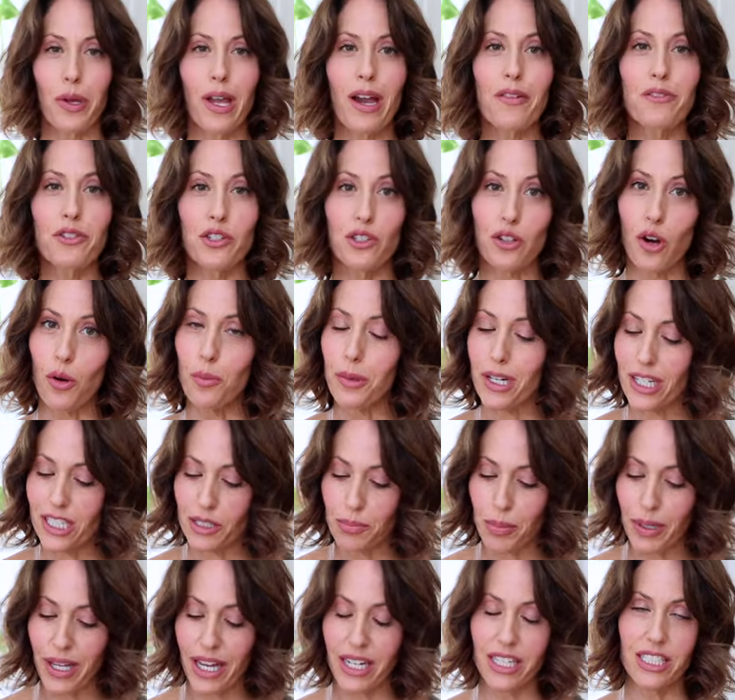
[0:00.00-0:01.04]
we have so many
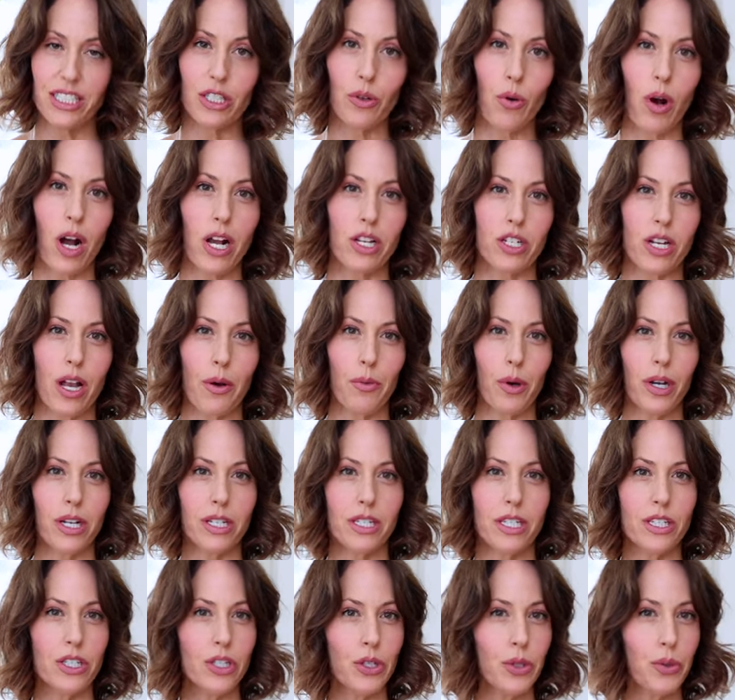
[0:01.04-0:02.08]
spaghetti squash. I
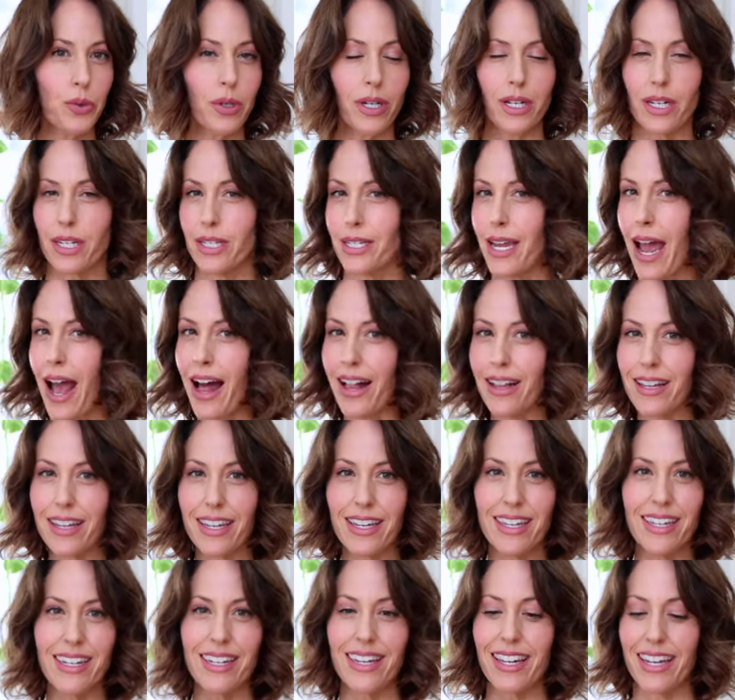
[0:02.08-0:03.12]
wanted to do an
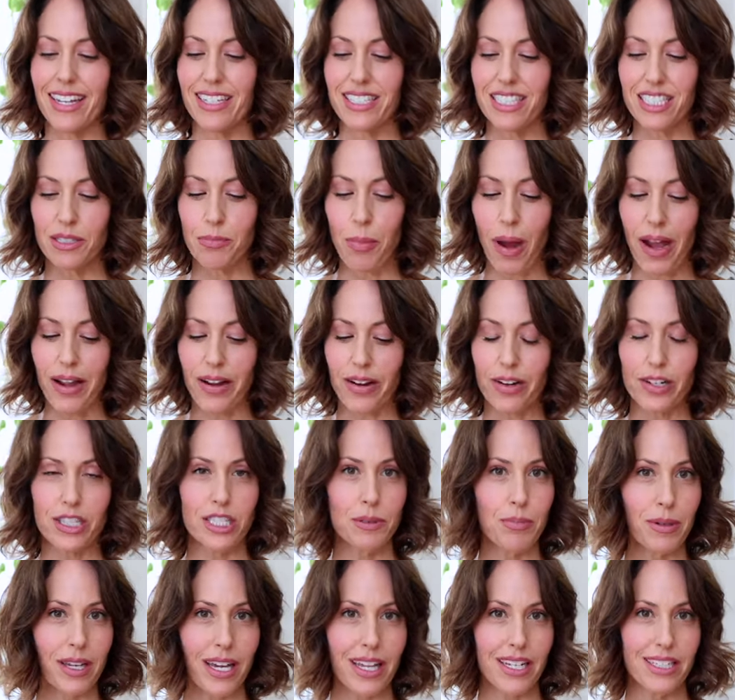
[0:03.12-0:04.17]
Italian
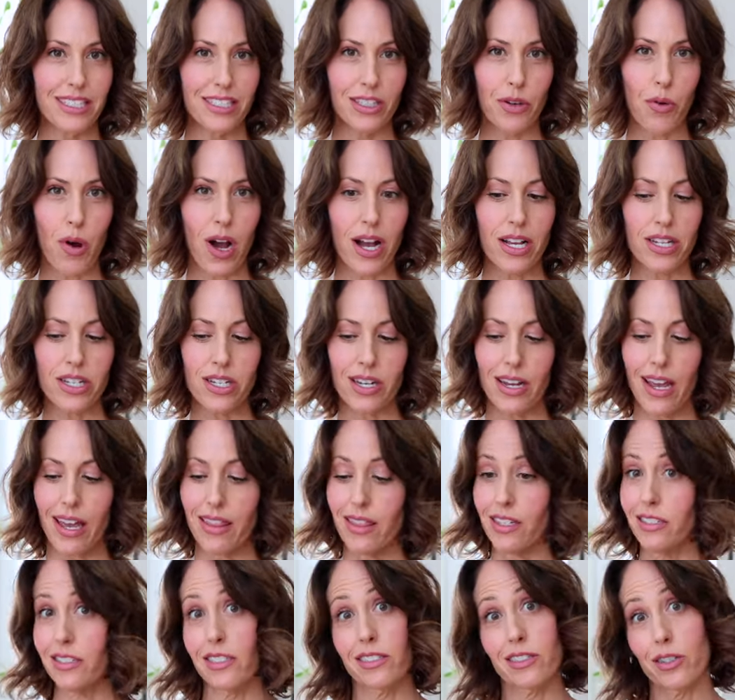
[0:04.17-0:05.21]
inspired spaghetti squash
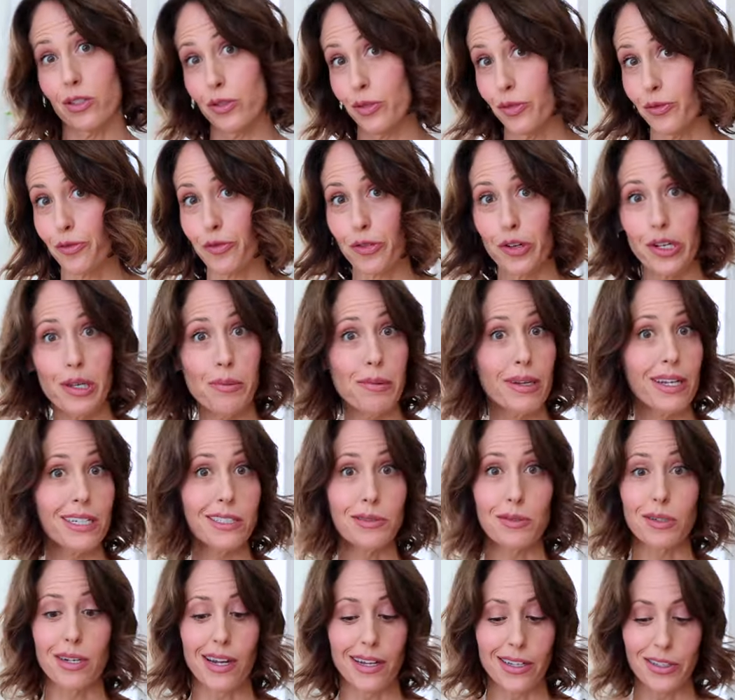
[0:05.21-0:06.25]
and this is gluten free
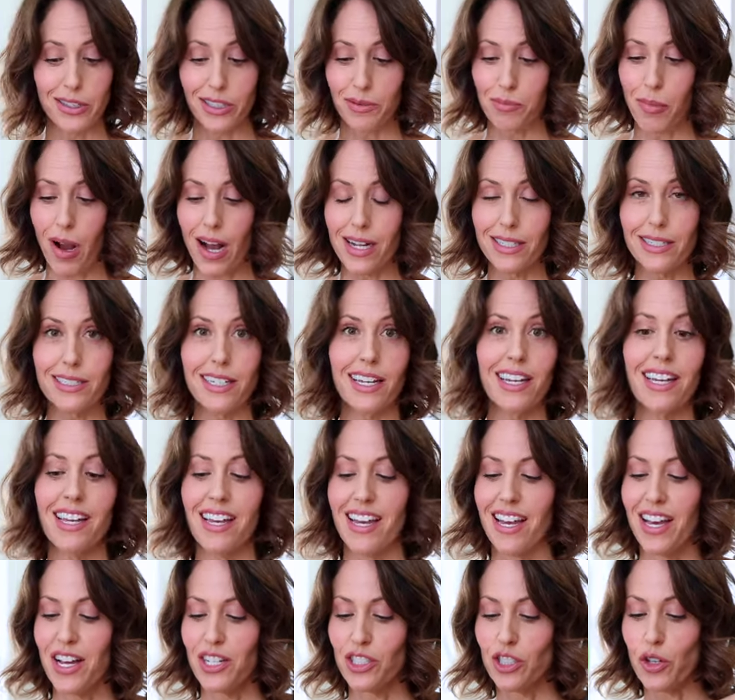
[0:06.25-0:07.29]
because we're not using pasta.
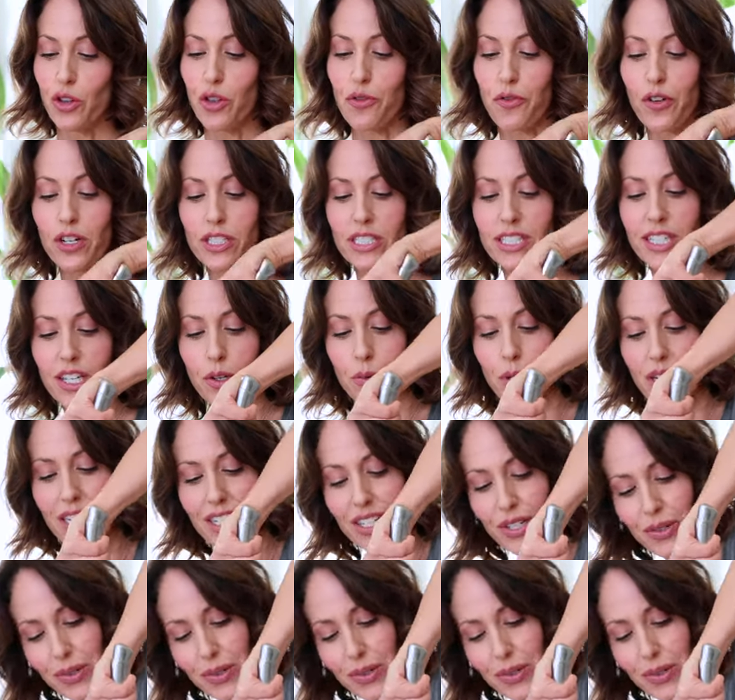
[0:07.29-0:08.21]
So the first thing you wanna